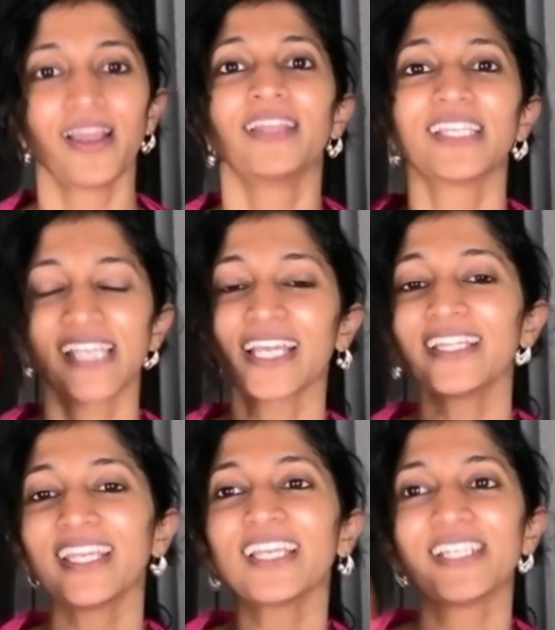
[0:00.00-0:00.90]
The second
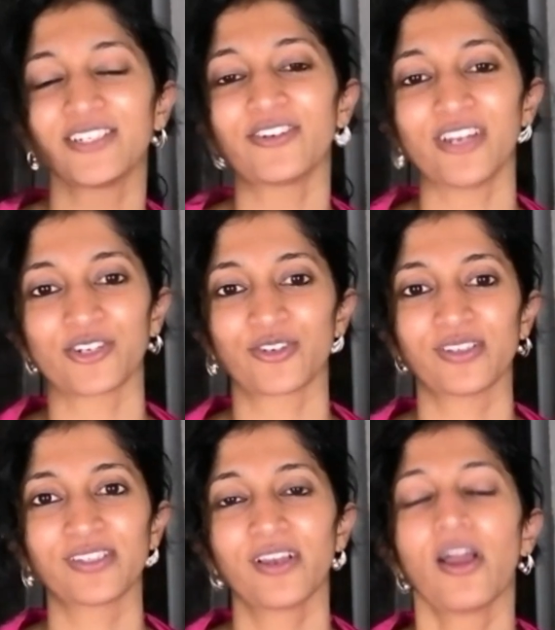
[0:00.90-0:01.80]
thing is
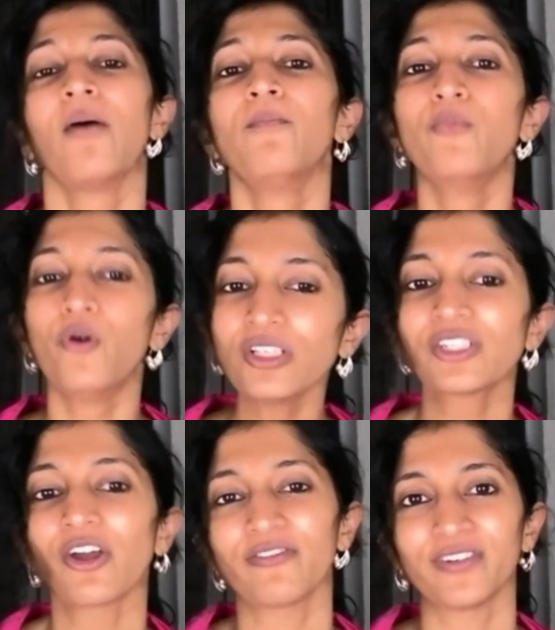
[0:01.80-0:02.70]
integrations. Most
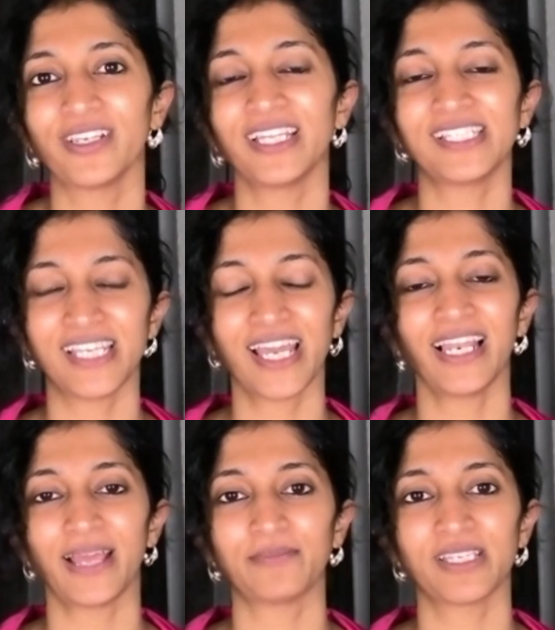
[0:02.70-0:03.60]
often in
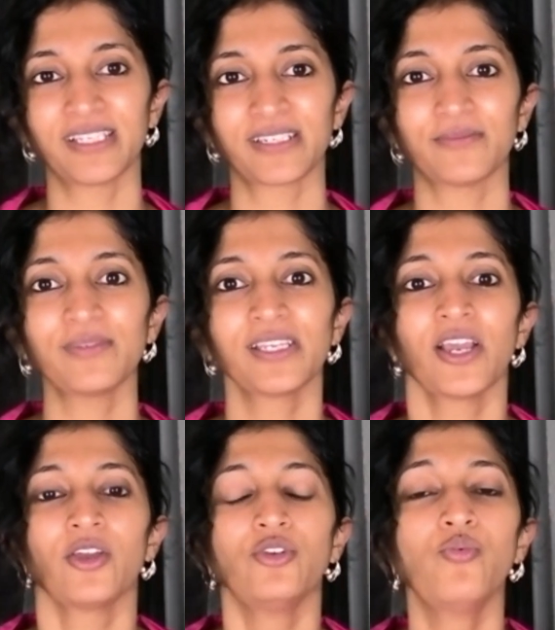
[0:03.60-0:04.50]
CLM systems,
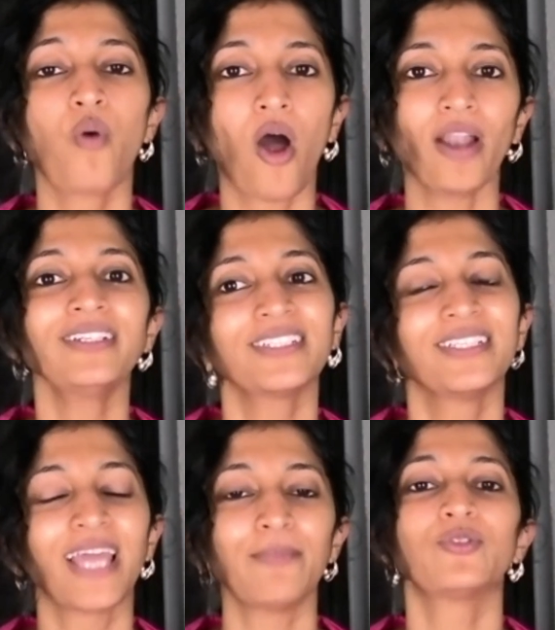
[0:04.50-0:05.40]
you want
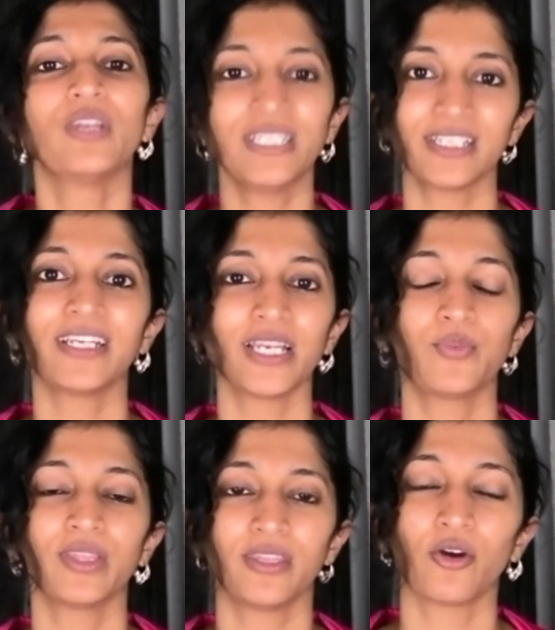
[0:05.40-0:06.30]
them to integrate
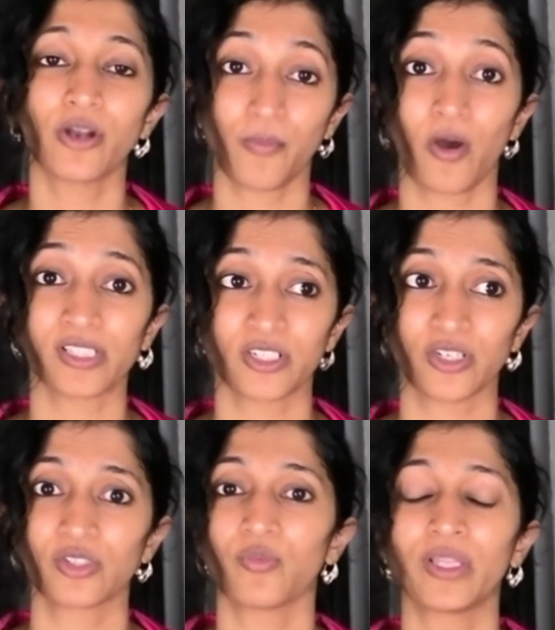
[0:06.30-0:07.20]
with your repository.
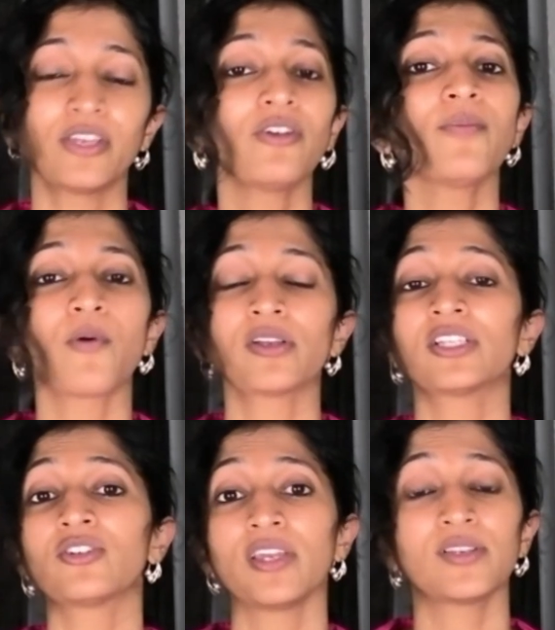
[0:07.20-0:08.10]
So whether your
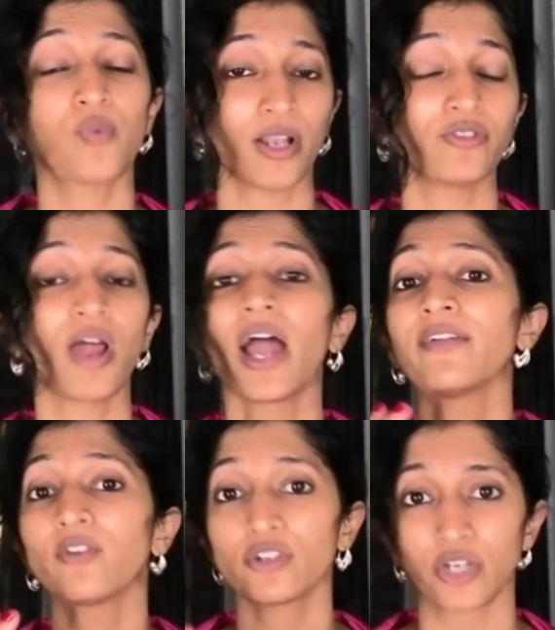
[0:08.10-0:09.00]
repository is OneDrive
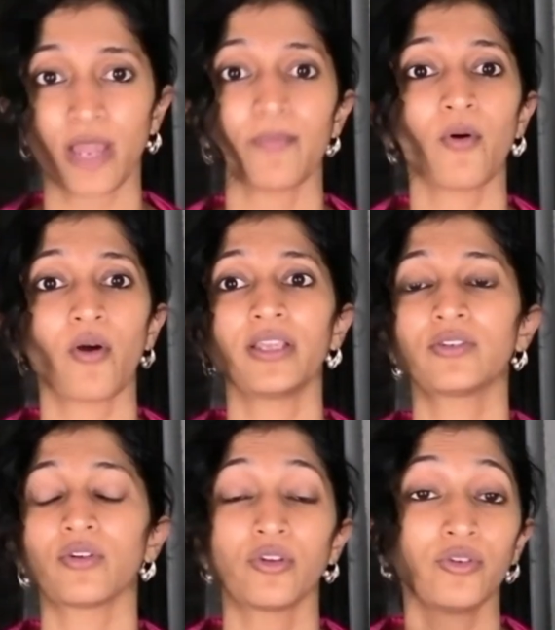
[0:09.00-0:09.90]
or SharePoint,
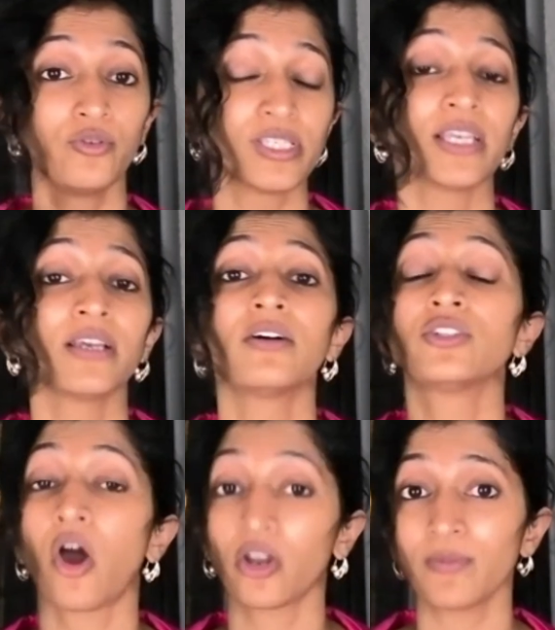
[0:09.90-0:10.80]
or you're using a
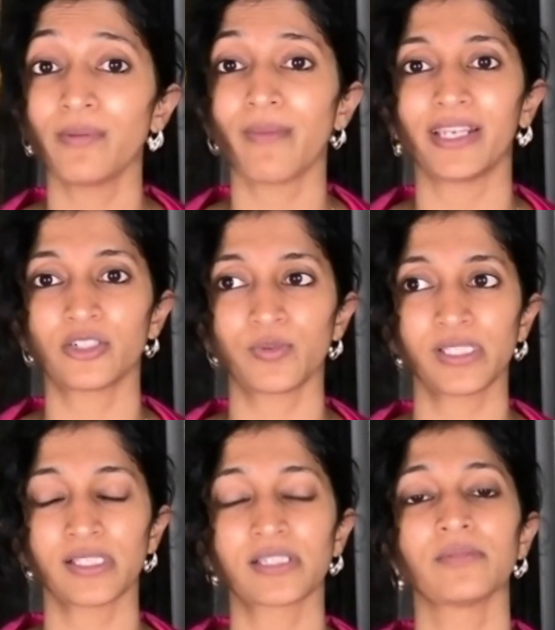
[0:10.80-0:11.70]
document management
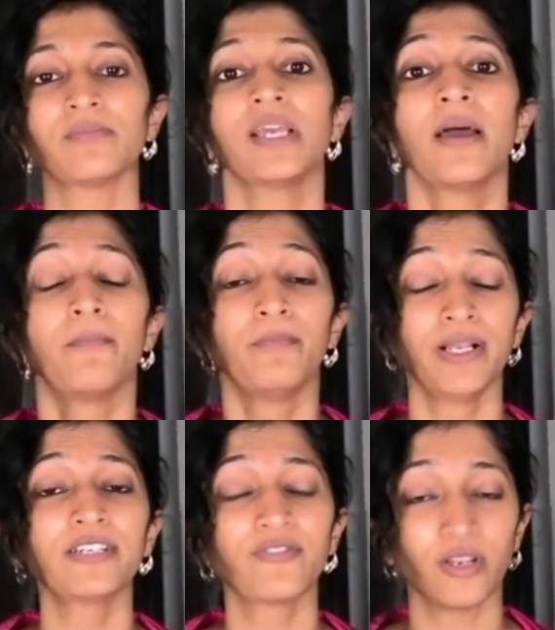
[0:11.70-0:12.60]
system
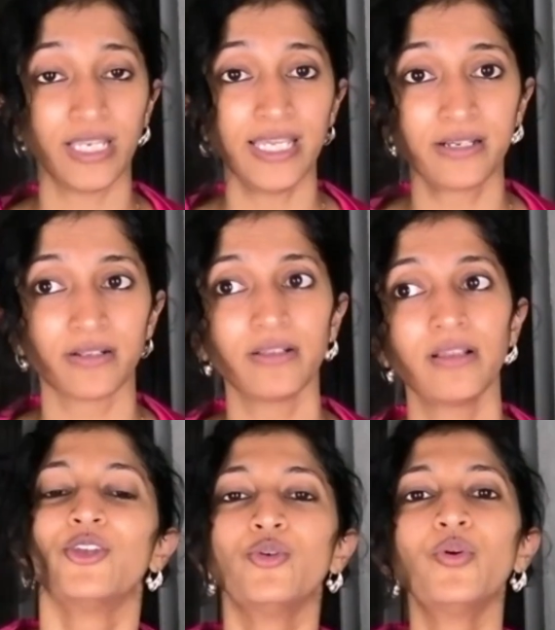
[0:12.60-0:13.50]
built for legal,
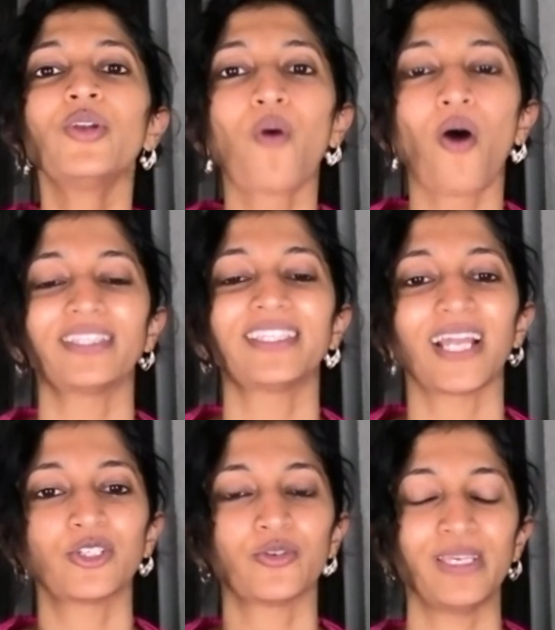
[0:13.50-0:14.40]
you would want
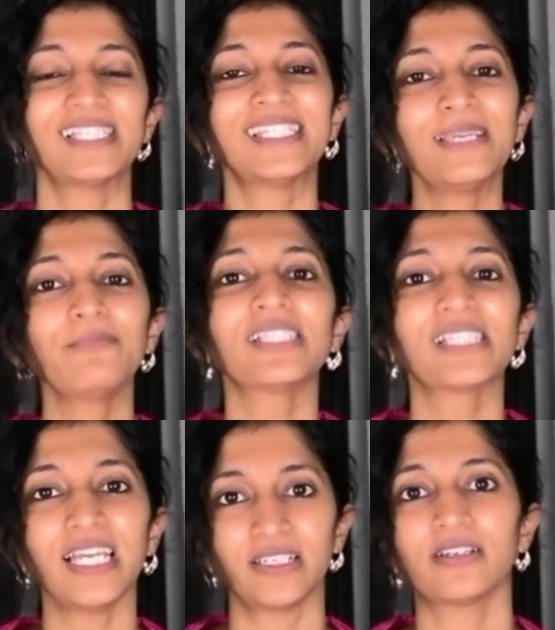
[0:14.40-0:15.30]
that to be
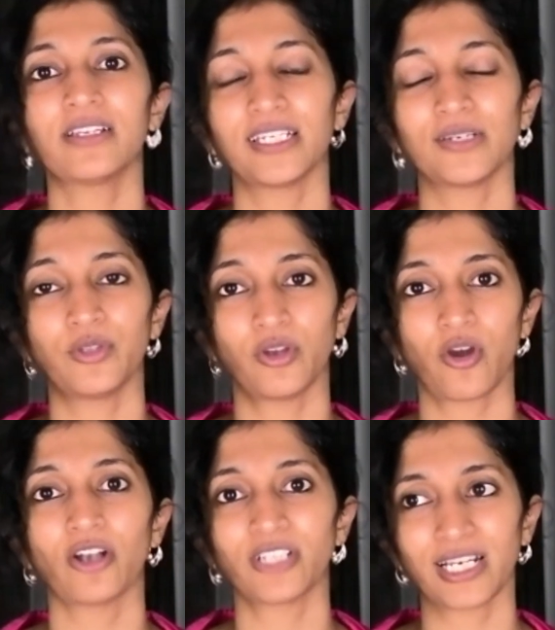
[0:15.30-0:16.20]
seamlessly integrated with your
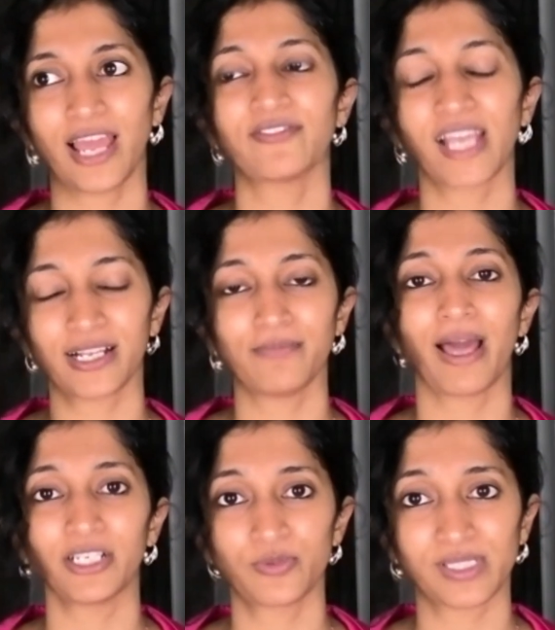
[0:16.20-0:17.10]
contract lifecycle
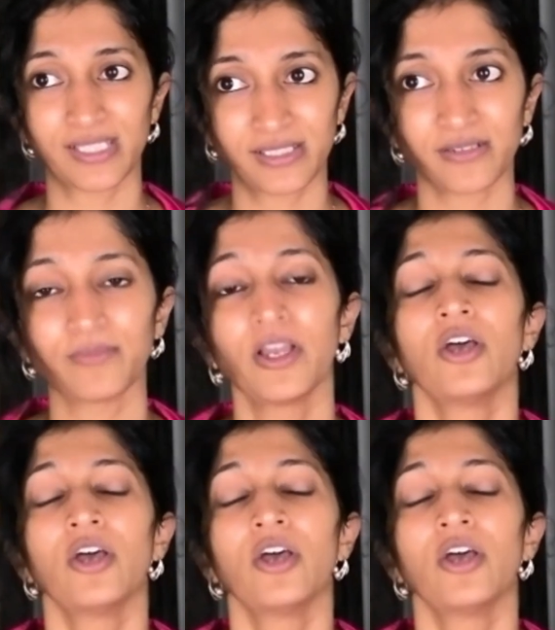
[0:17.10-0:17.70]
management system.